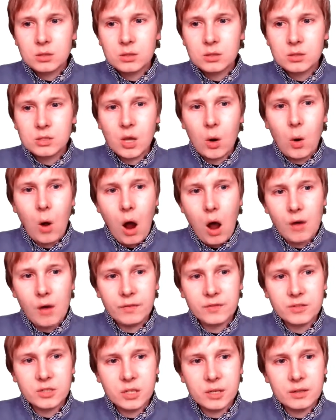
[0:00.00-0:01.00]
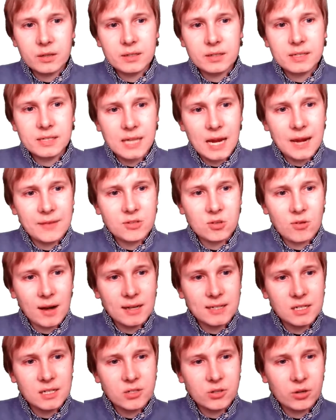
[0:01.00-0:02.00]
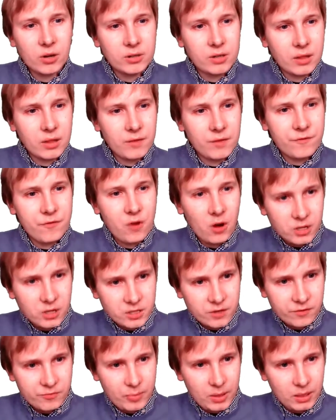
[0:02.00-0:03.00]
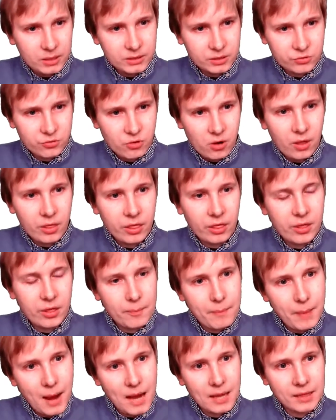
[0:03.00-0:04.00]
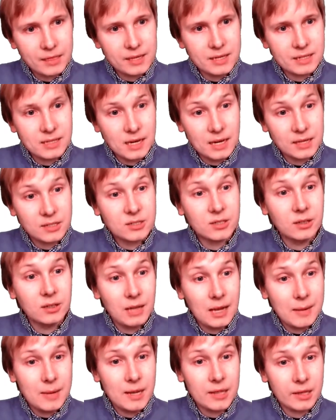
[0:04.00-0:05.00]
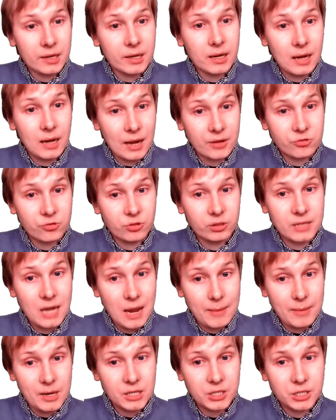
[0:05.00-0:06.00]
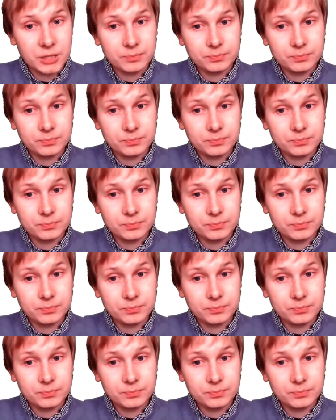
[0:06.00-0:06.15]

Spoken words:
So often, safes are actually stored at the front of buildings rather than the back these days to limit the collateral damage.